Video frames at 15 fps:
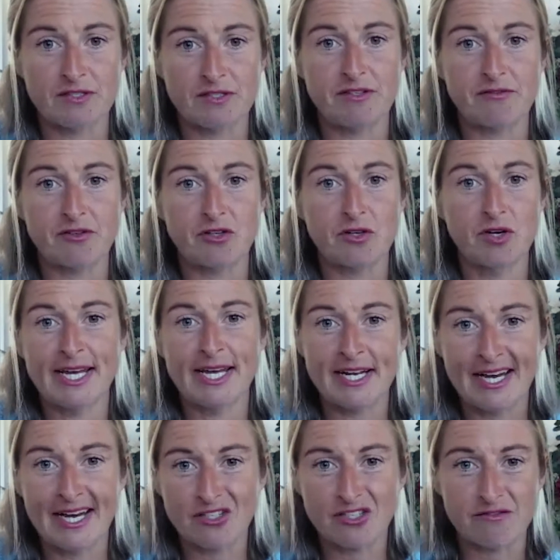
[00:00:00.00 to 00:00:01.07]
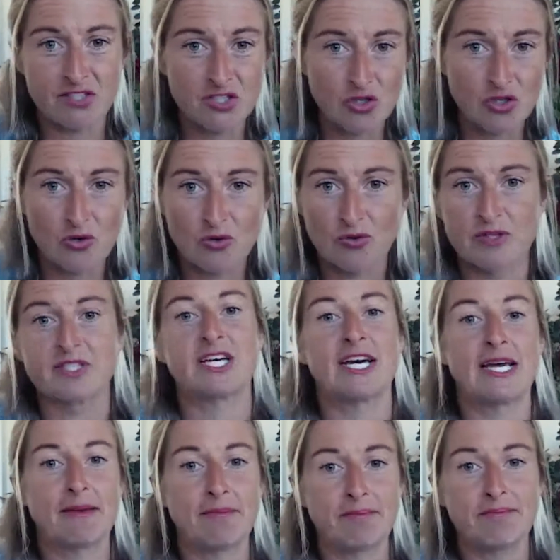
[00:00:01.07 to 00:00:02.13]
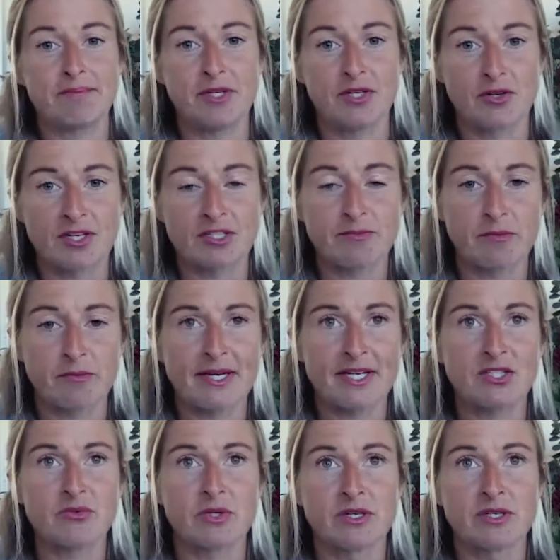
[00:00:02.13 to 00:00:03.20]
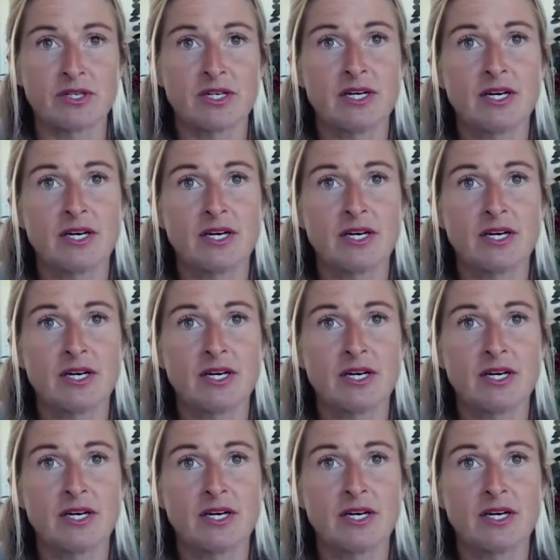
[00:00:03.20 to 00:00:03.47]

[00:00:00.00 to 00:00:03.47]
If you're in and out of stock all the time, you're not going to be on page one.